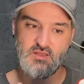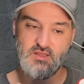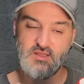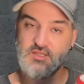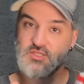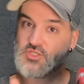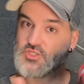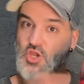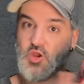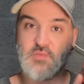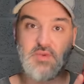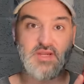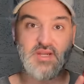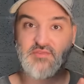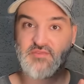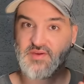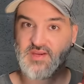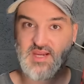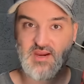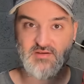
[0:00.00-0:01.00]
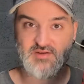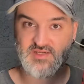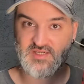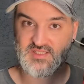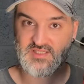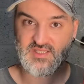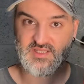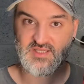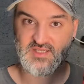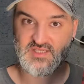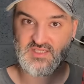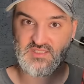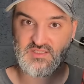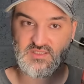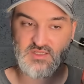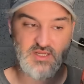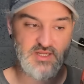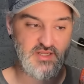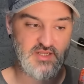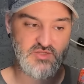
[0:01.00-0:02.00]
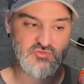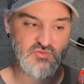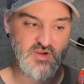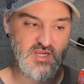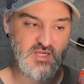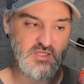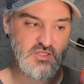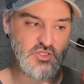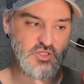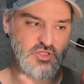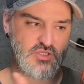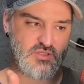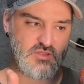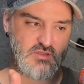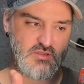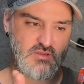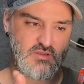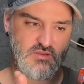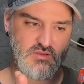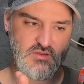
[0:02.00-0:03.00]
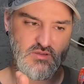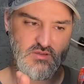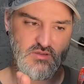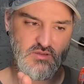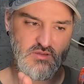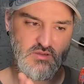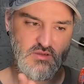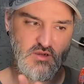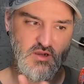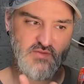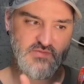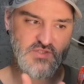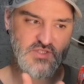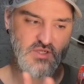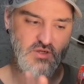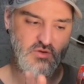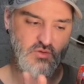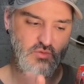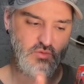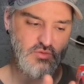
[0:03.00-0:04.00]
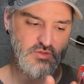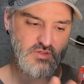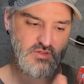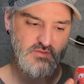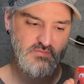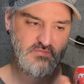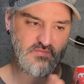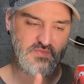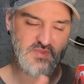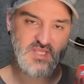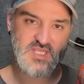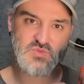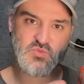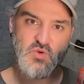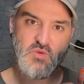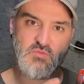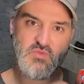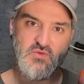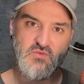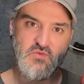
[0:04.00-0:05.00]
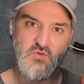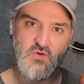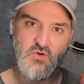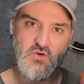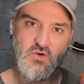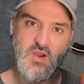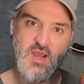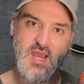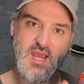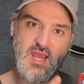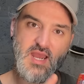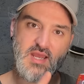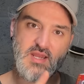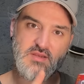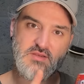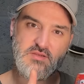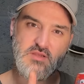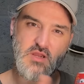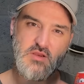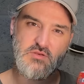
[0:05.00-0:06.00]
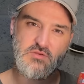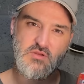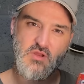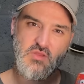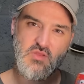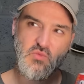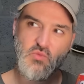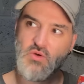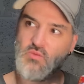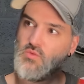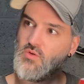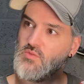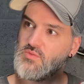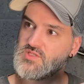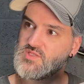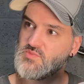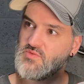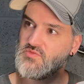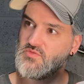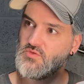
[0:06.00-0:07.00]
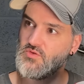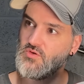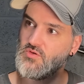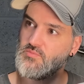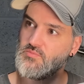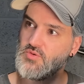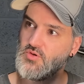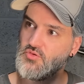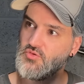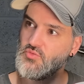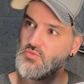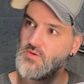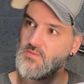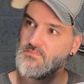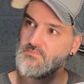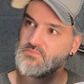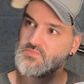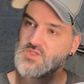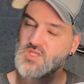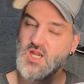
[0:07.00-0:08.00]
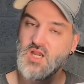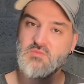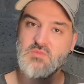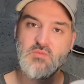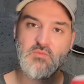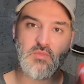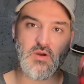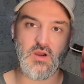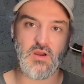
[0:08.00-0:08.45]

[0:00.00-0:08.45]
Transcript: So many different characters in this range. I've sold this one before and another one. What was it before? Blue one. Can't remember.